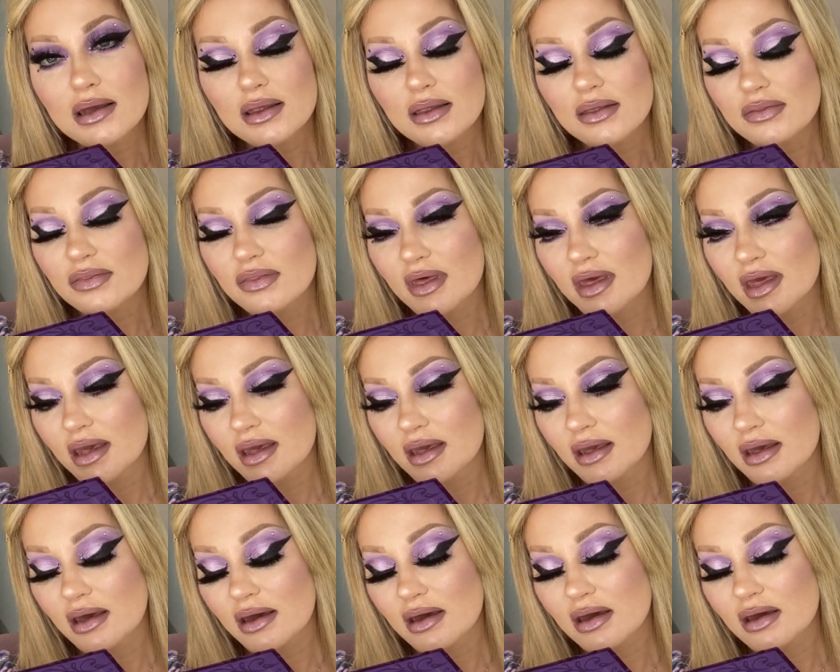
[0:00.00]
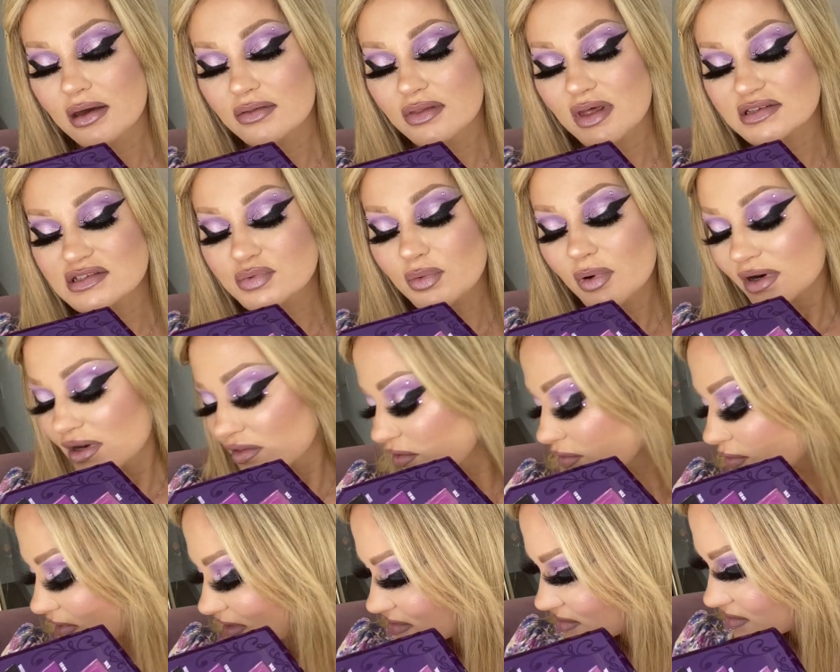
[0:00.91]
That's one of the
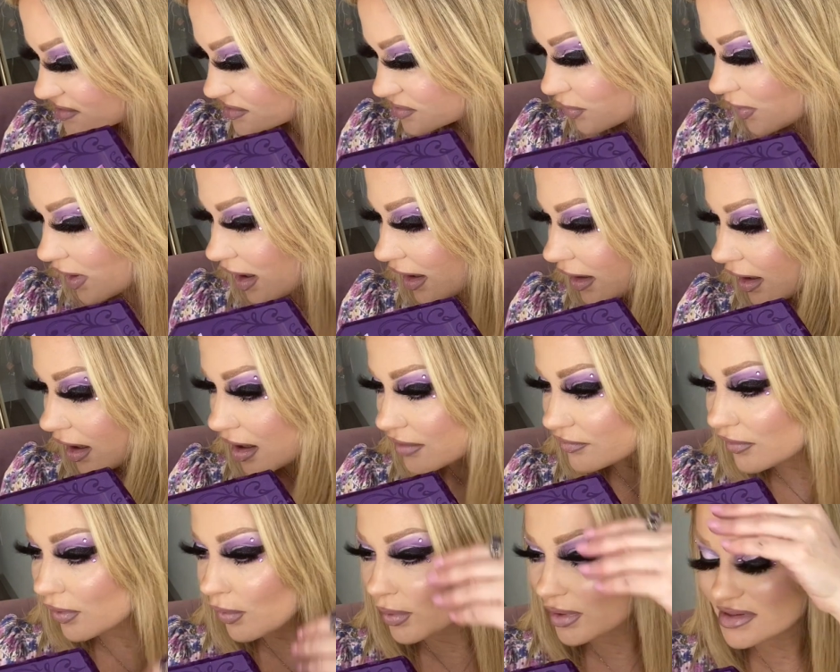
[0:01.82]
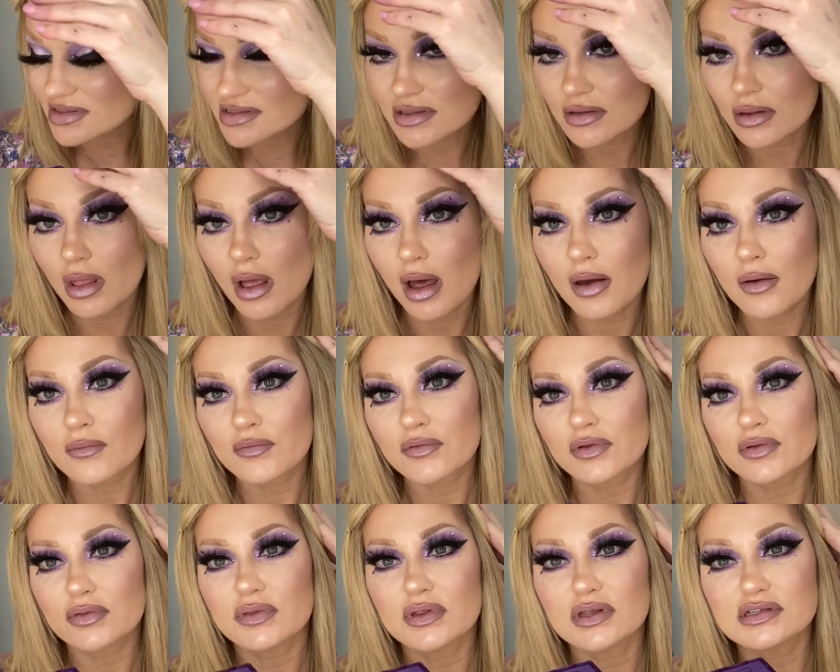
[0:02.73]
reasons why I've always
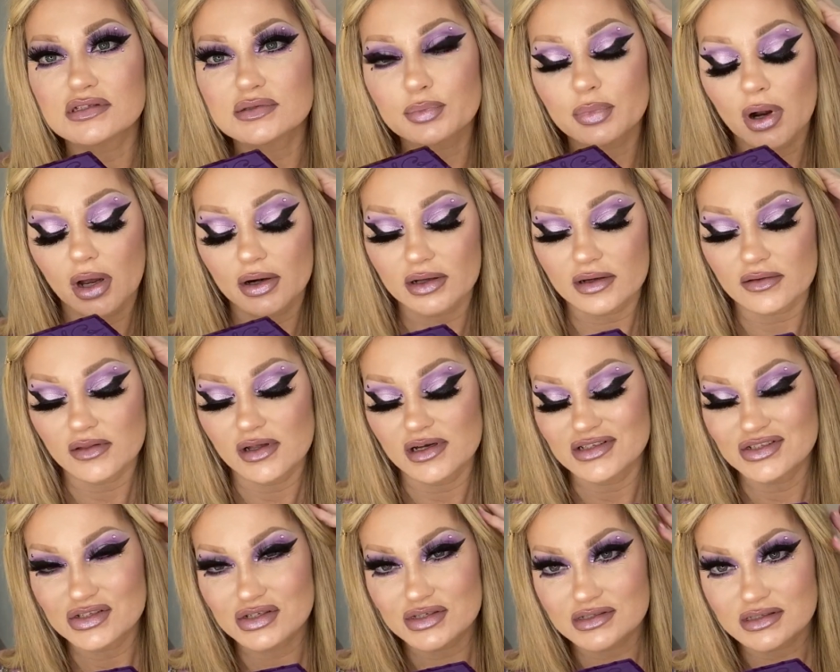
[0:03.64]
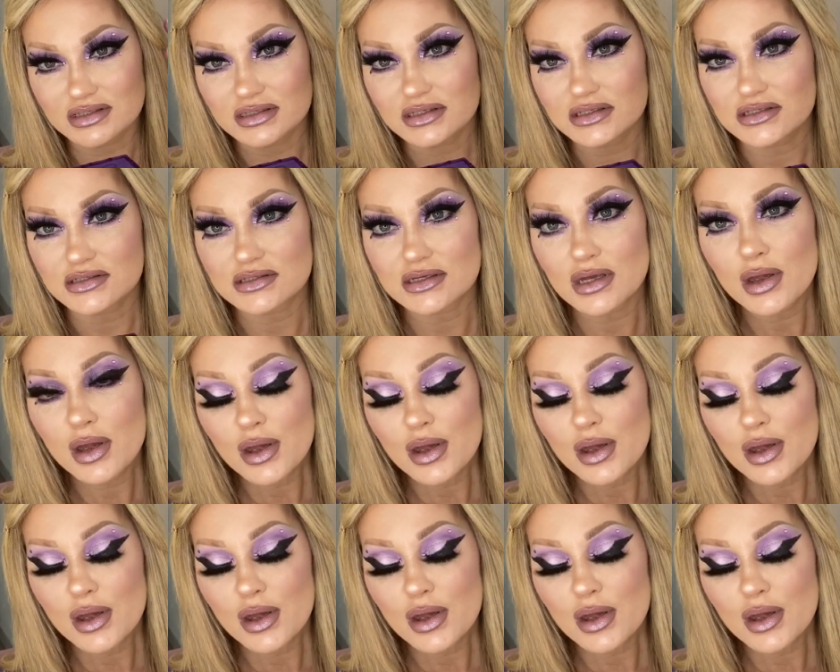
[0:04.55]
loved these product launches, is